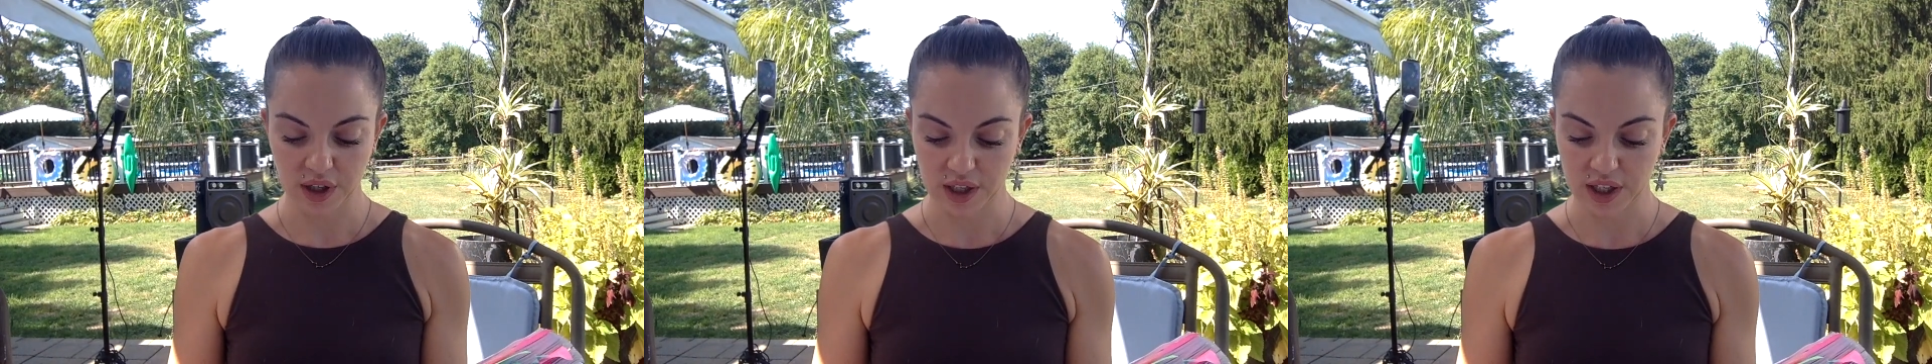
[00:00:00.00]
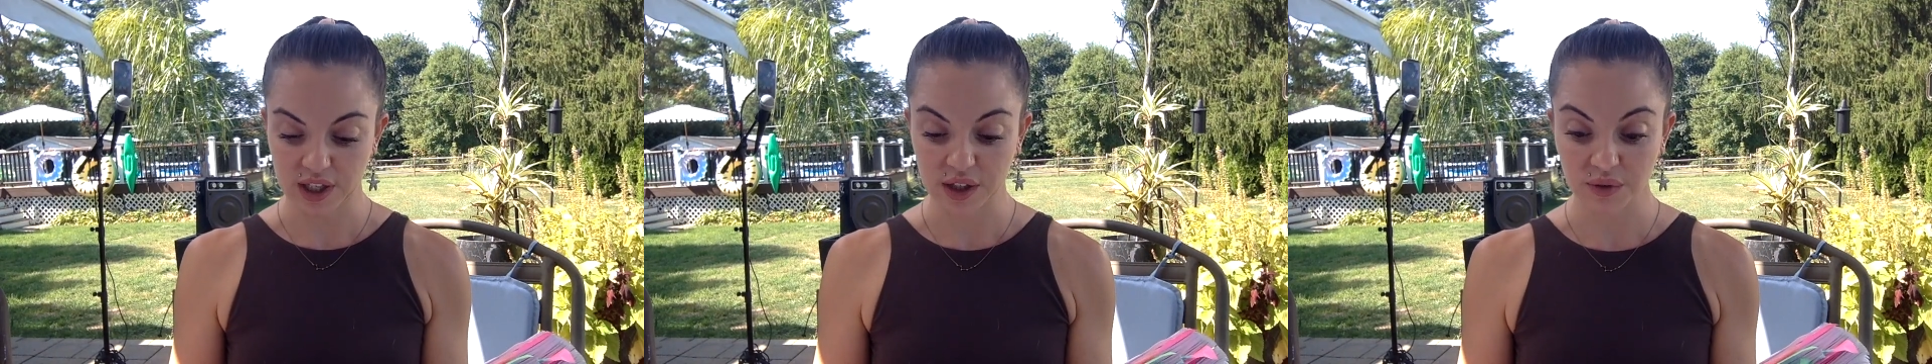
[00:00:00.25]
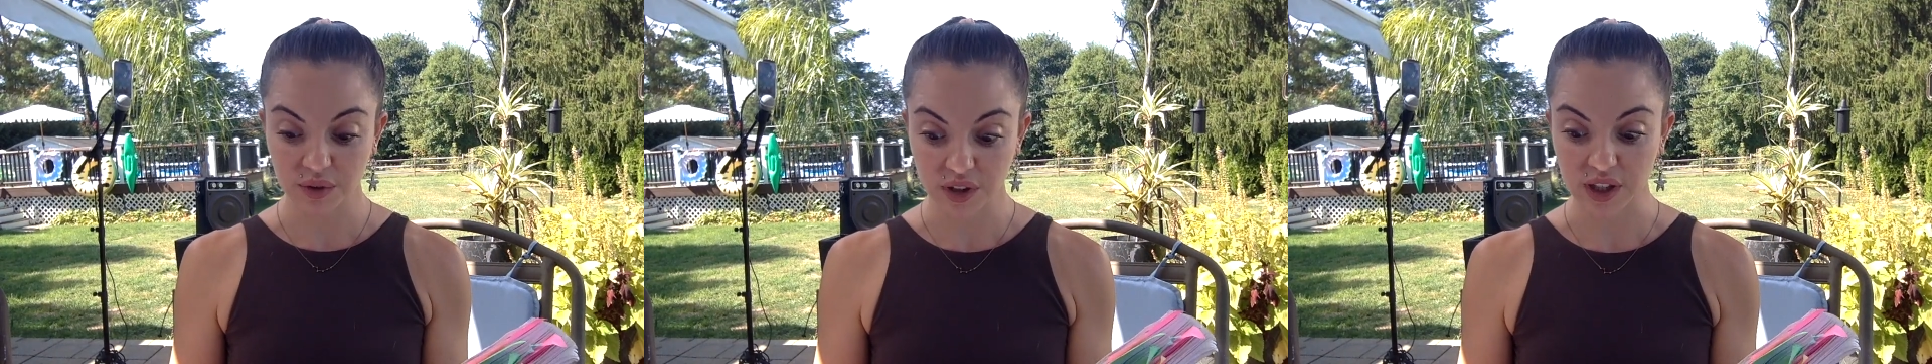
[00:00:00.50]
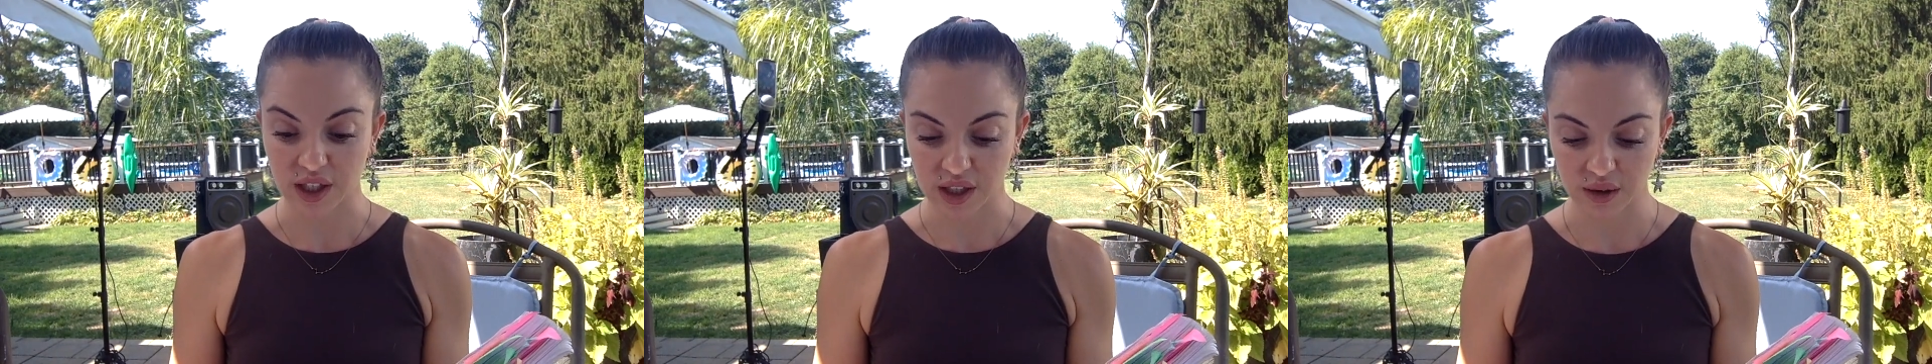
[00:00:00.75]
it can
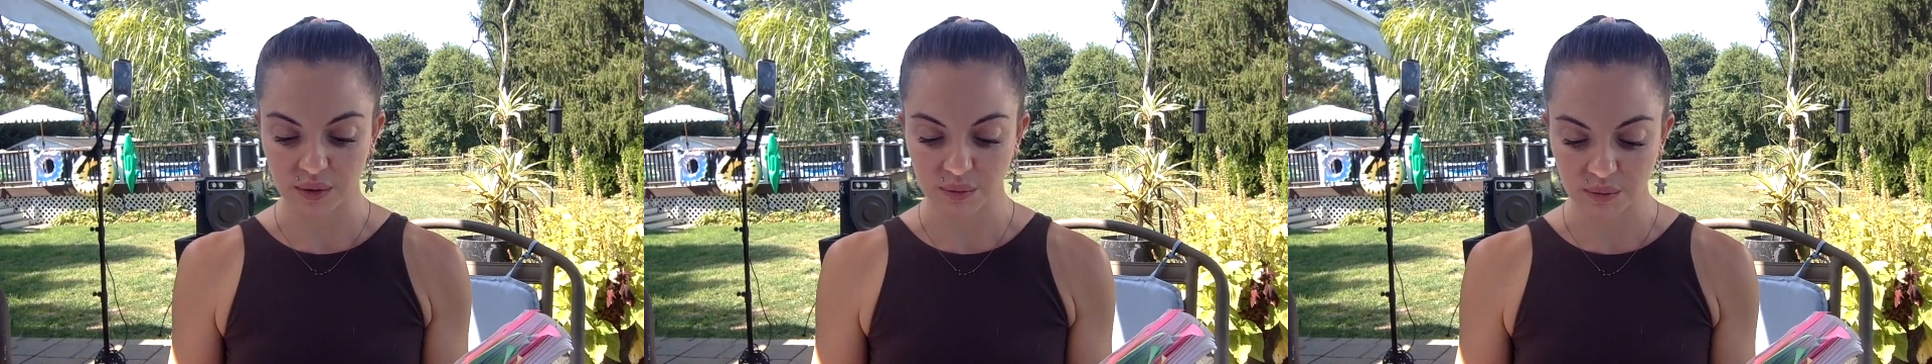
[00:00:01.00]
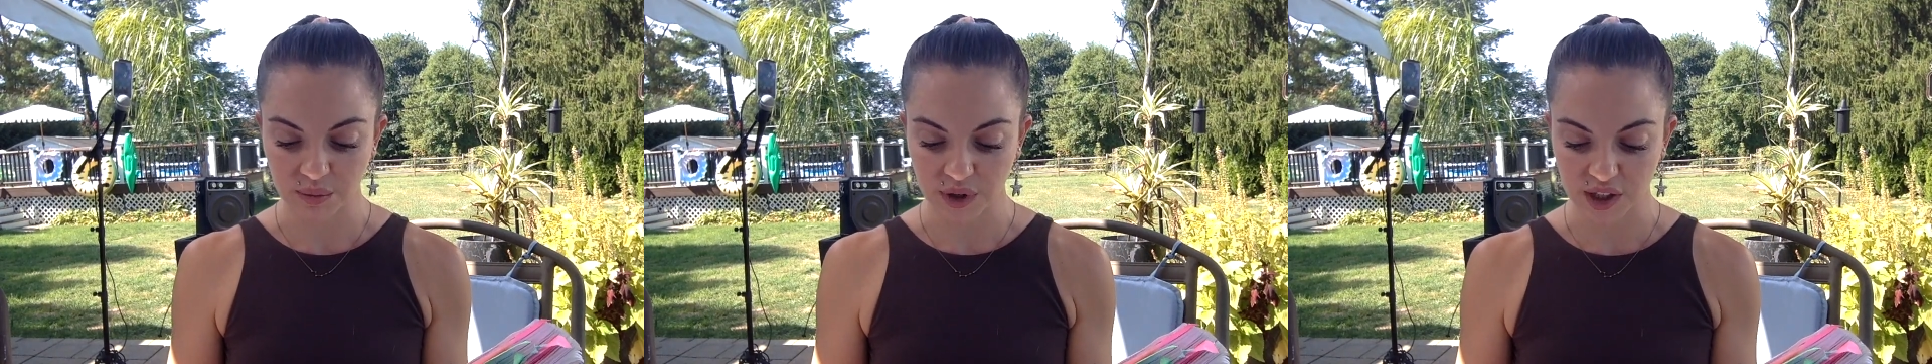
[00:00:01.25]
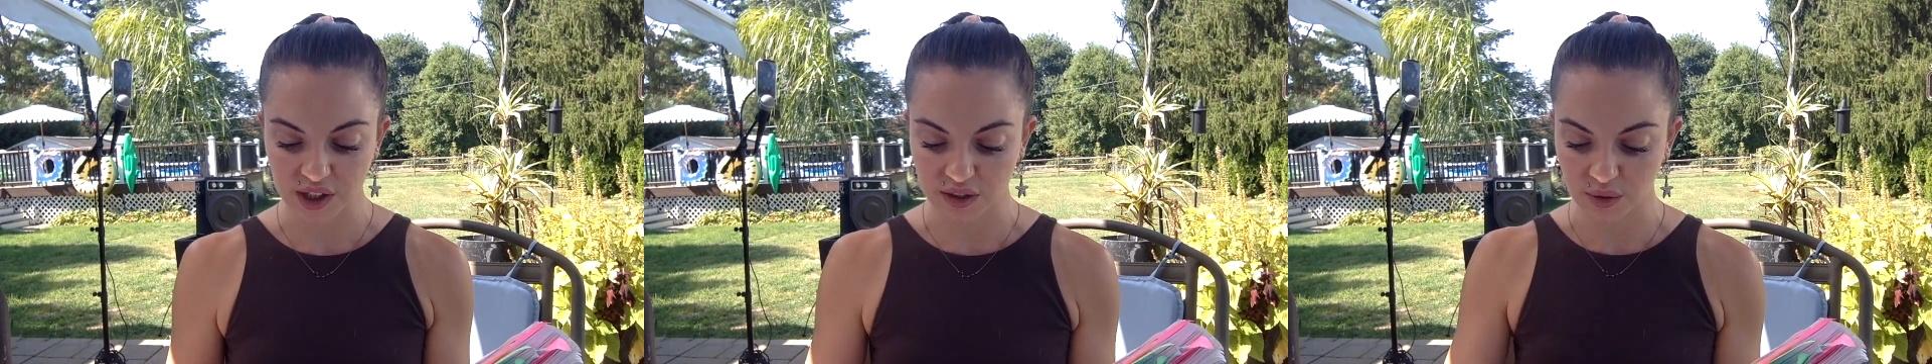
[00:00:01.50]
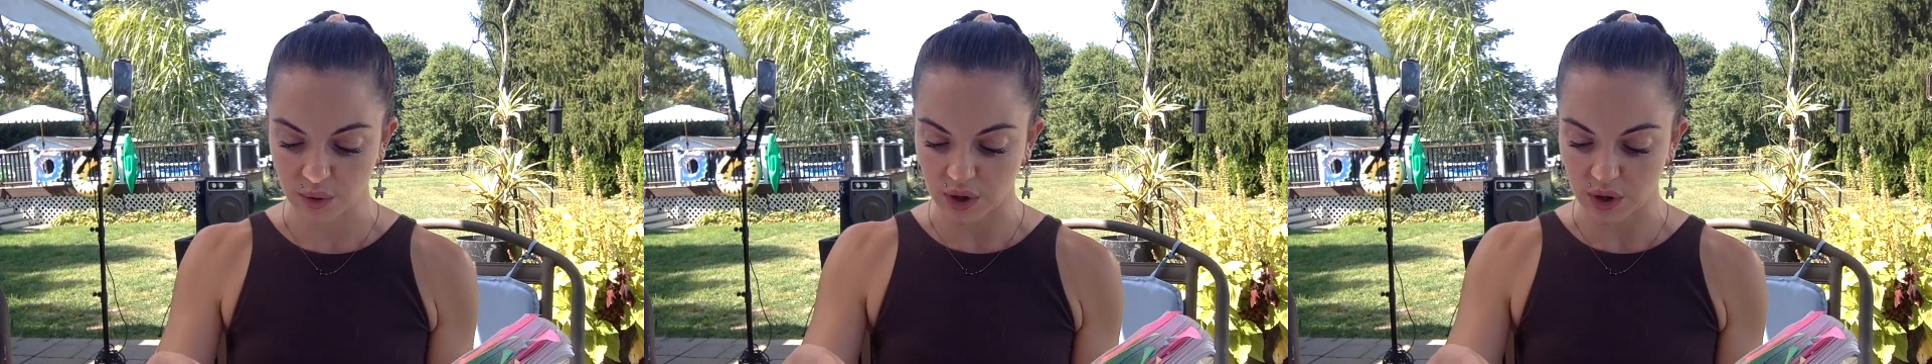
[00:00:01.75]
really muddy the